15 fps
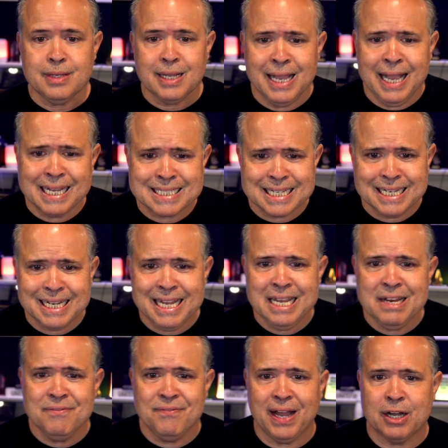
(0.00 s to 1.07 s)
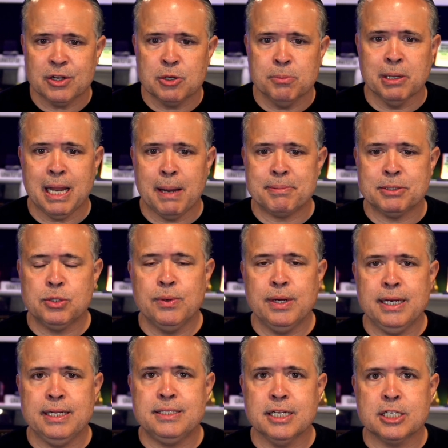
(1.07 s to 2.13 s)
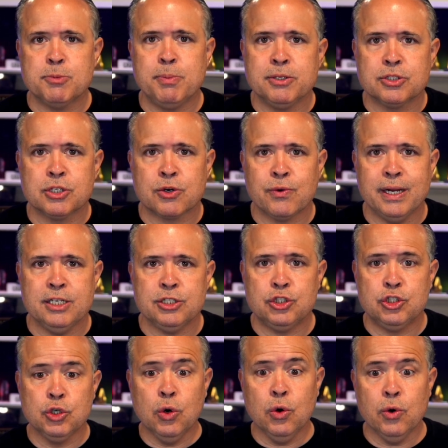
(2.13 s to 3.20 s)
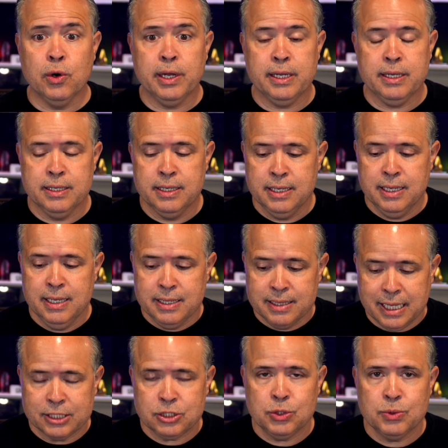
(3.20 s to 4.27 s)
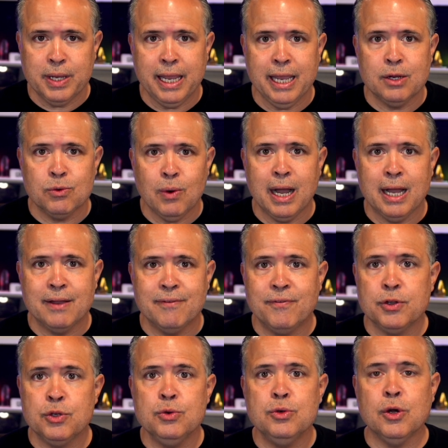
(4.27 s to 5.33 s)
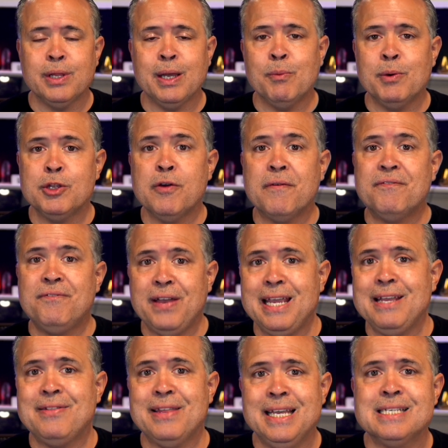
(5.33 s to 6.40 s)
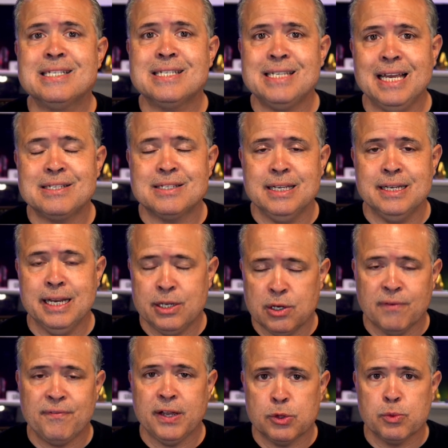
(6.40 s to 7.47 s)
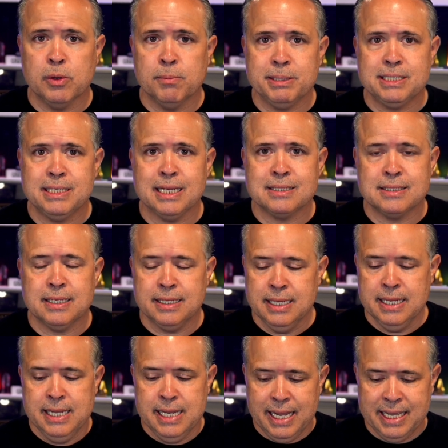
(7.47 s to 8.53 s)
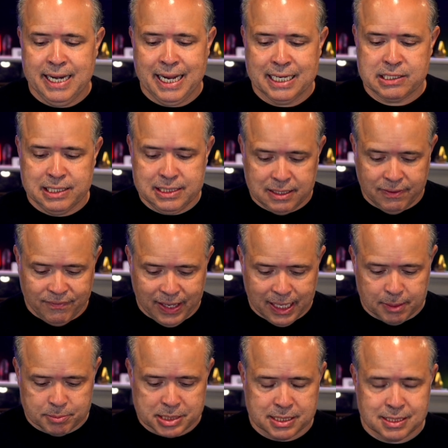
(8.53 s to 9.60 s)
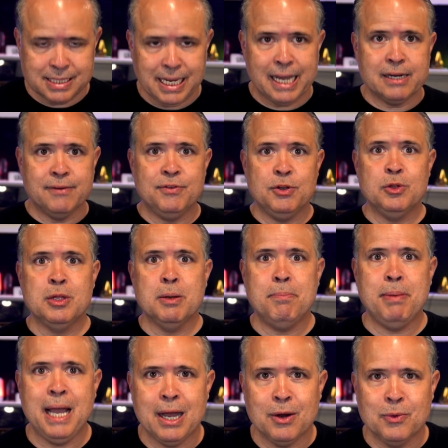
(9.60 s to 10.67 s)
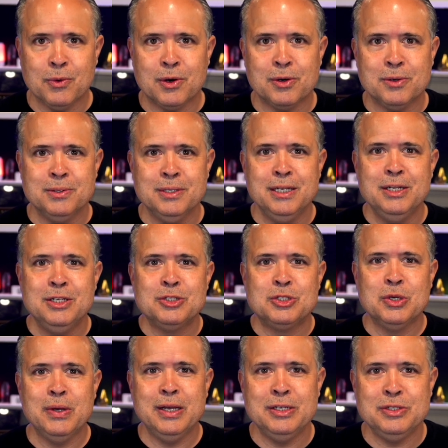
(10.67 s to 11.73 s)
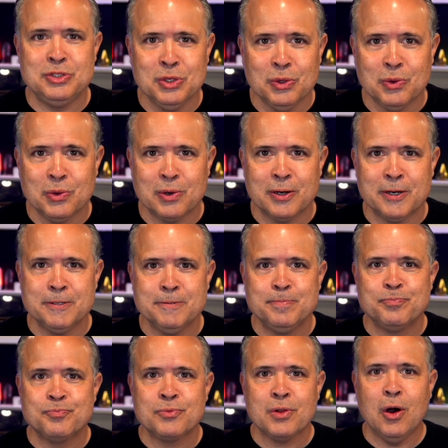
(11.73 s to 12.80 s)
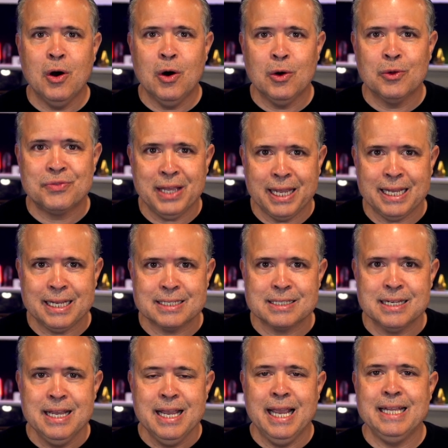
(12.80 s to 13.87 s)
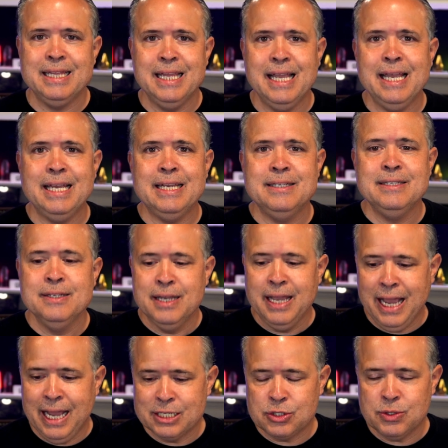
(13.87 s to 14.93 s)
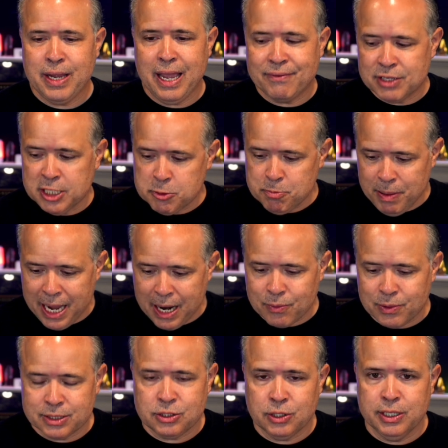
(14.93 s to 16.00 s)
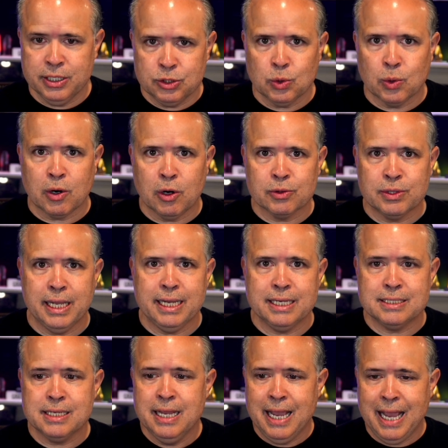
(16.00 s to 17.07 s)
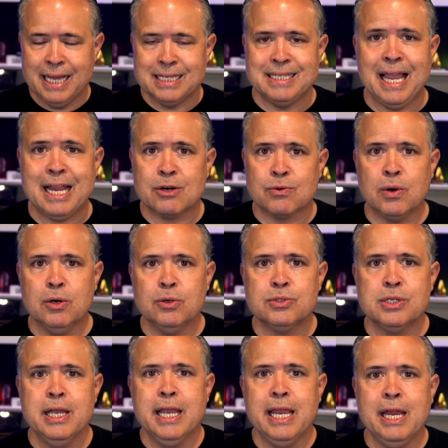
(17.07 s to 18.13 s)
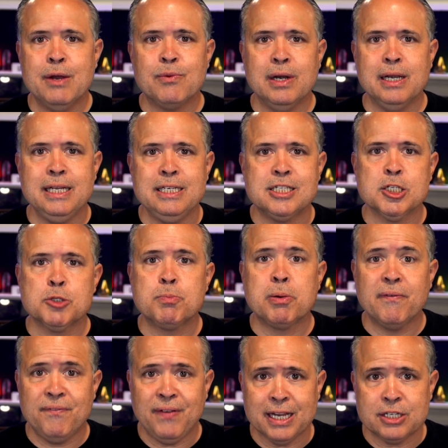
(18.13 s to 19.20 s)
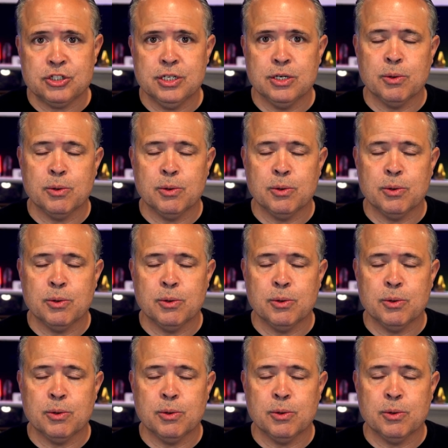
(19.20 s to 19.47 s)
as an invaluable opportunity to experience the greatest joy that you can. Why? For you know that when your faith is tested, and your faith will be tested, it actually develops inside of you the power to endure all things. And then as you have this power to endure all things, as that grows, it releases perfection